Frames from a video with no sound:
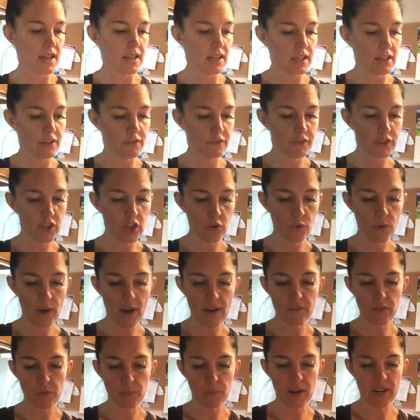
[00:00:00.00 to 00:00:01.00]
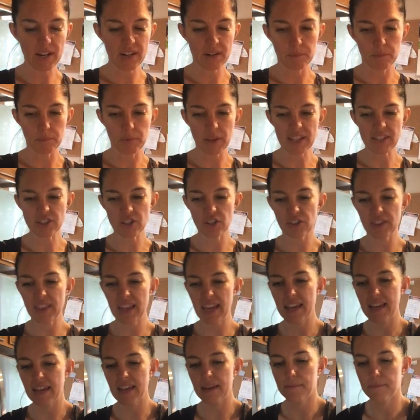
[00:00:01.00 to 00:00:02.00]
If you have a blender
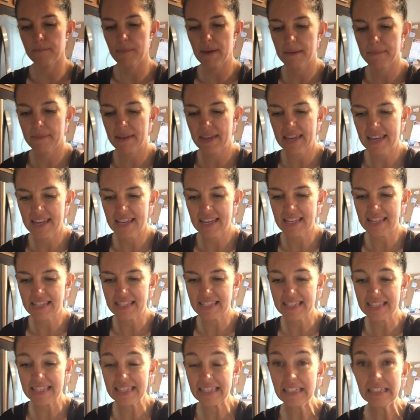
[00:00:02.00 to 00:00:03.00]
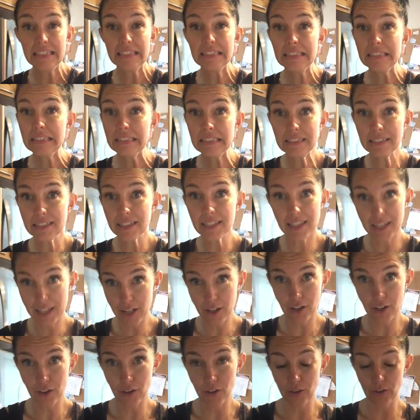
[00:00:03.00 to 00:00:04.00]
that maybe is a
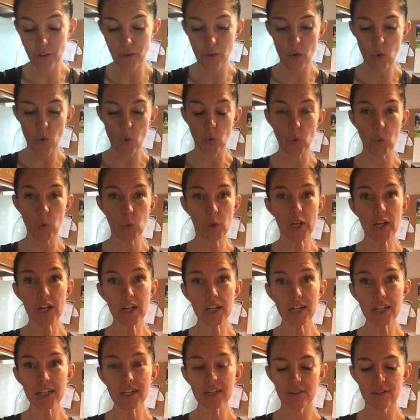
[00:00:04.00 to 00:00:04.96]
little older,